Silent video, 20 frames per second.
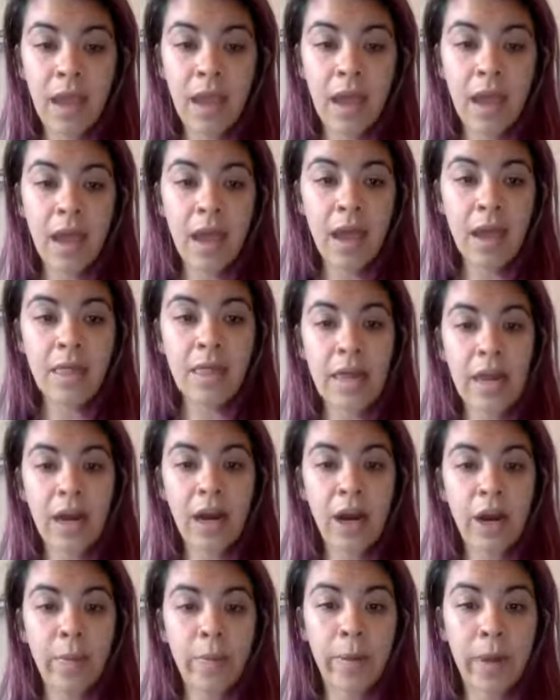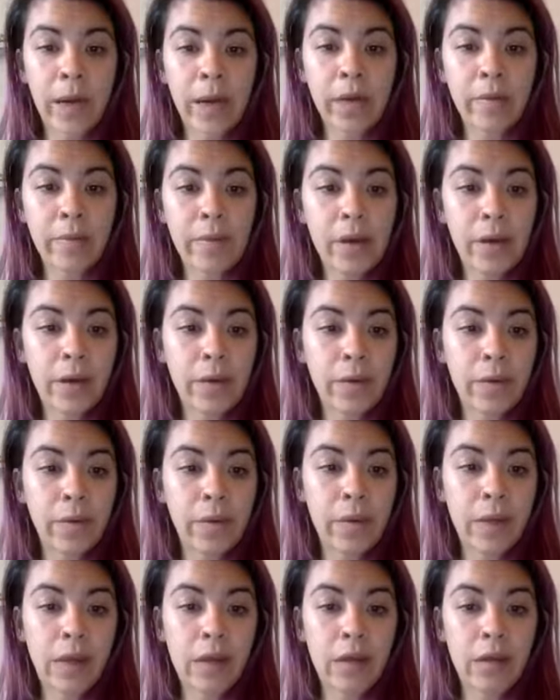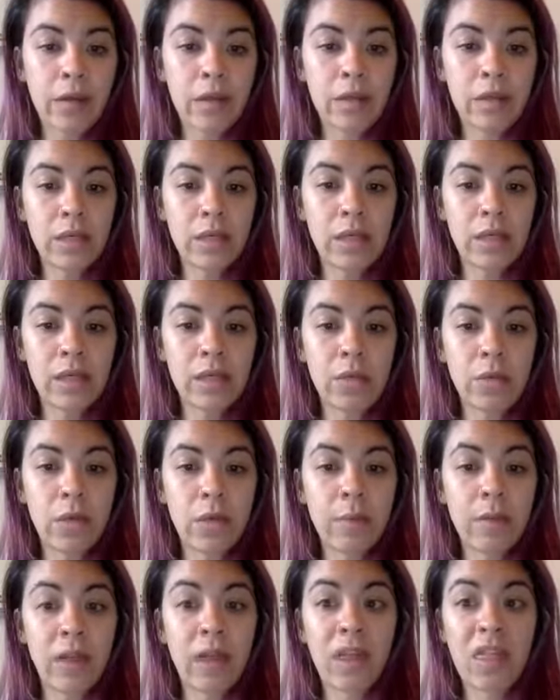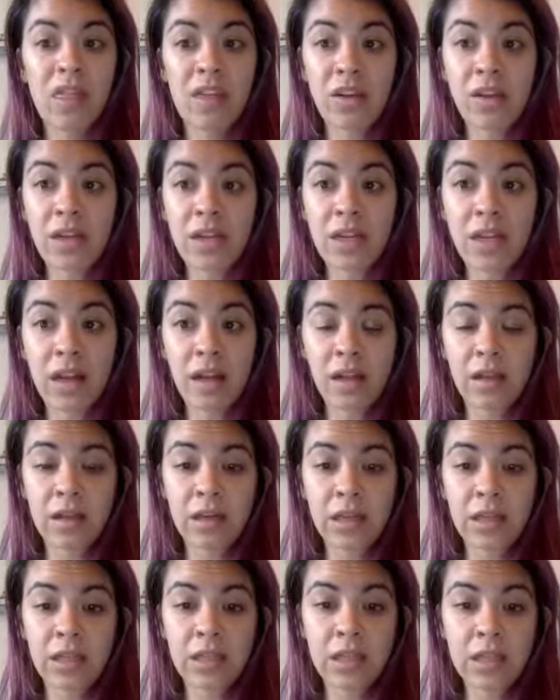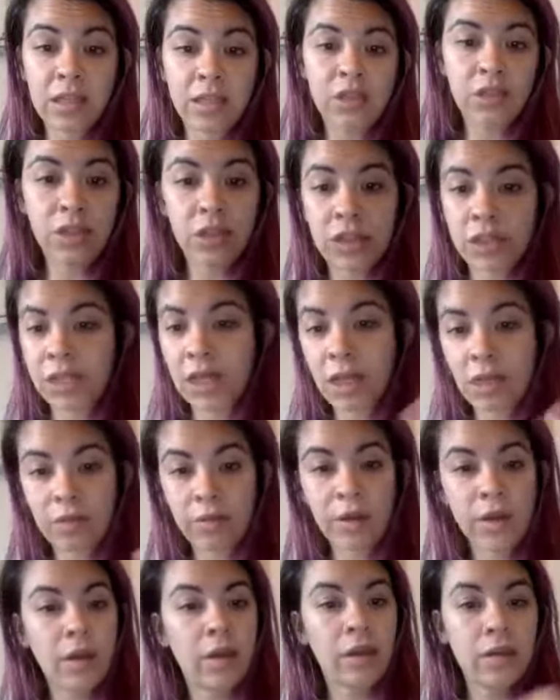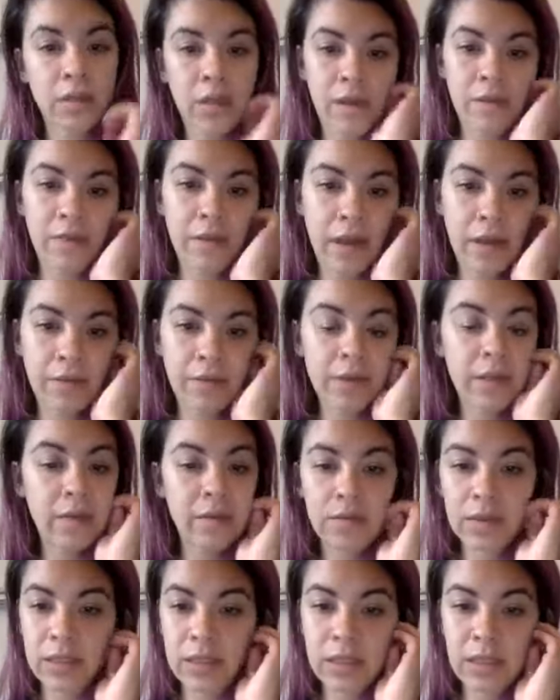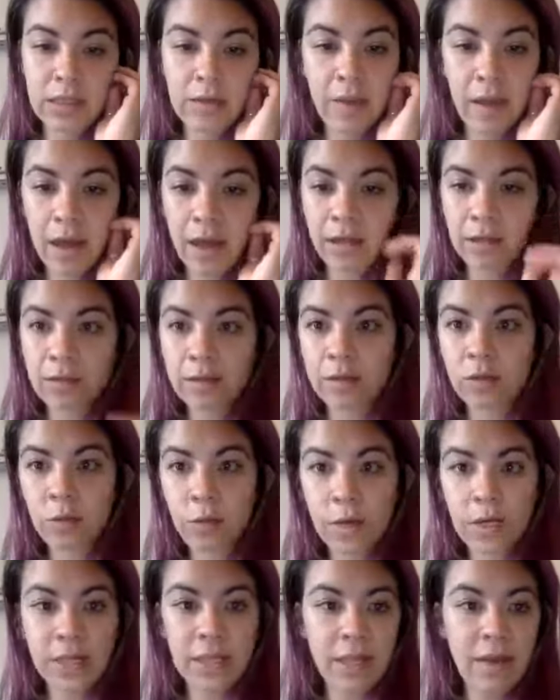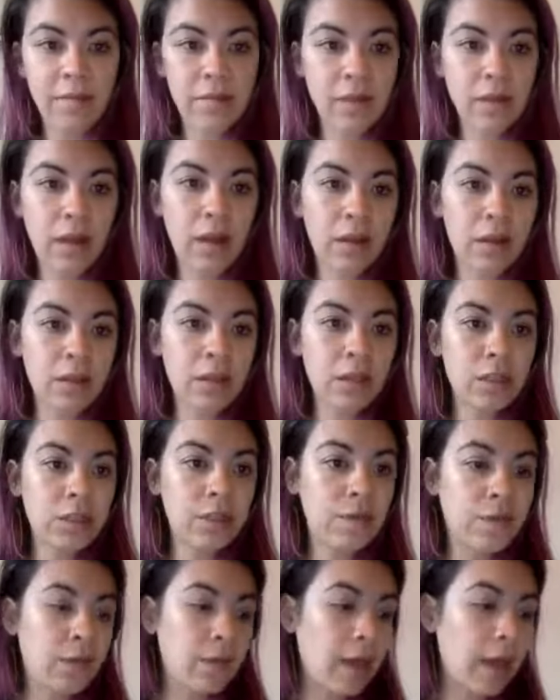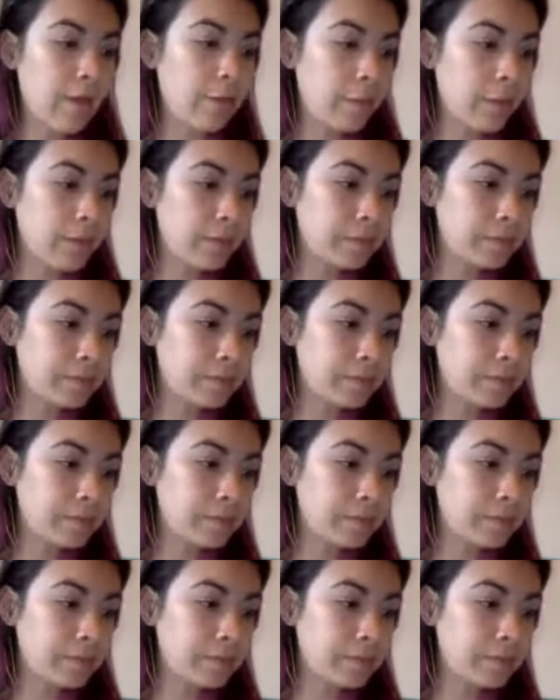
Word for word: And then our bergamot oil is normally $30 and so you just get $3 off of that one. That one's easy math. $27 for that one.